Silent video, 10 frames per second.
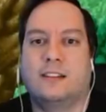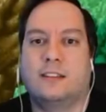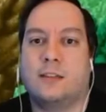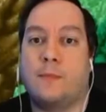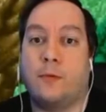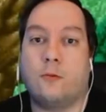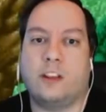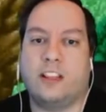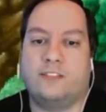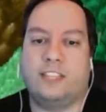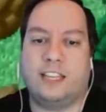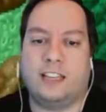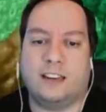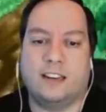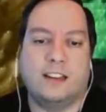Some people really love
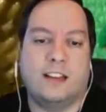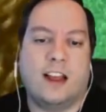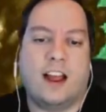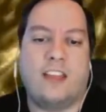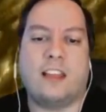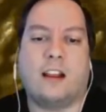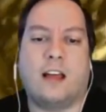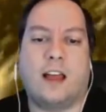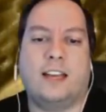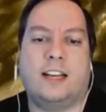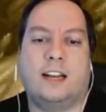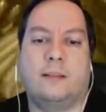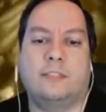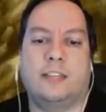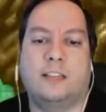10. I think a lot of
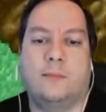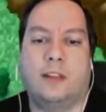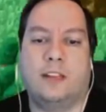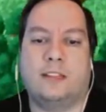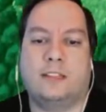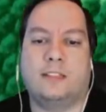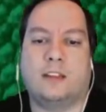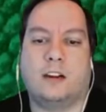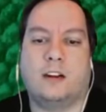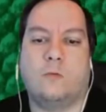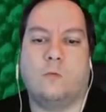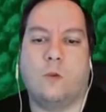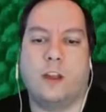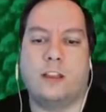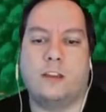times it depends on
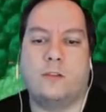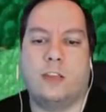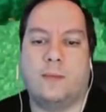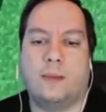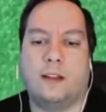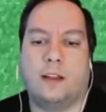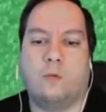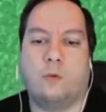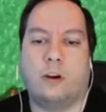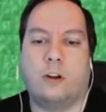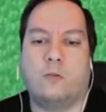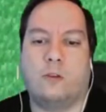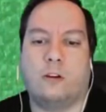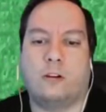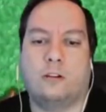when you came in, like where you
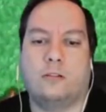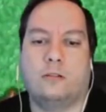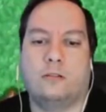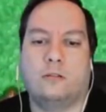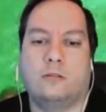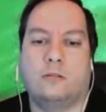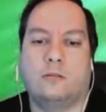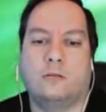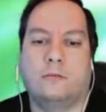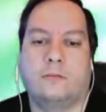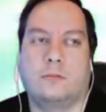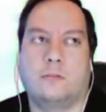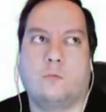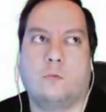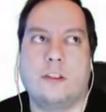were
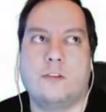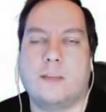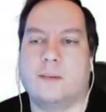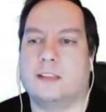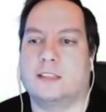when you came into the